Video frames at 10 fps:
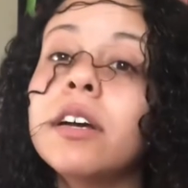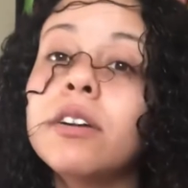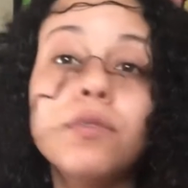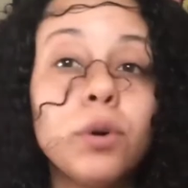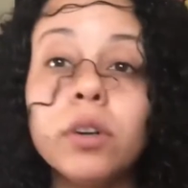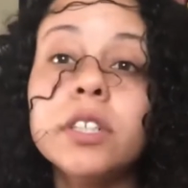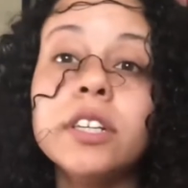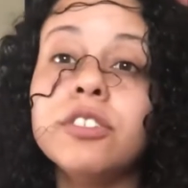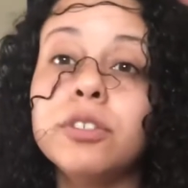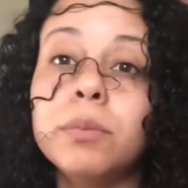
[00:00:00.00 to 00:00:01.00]
Of course, I
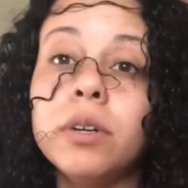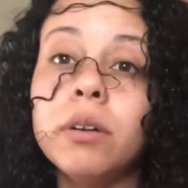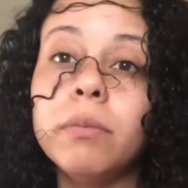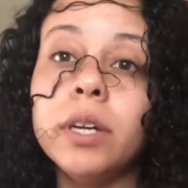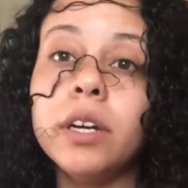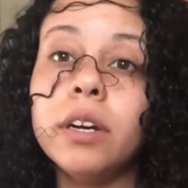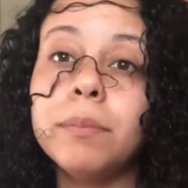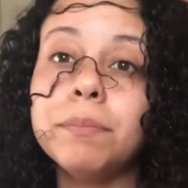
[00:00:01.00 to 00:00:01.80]
should put on makeup.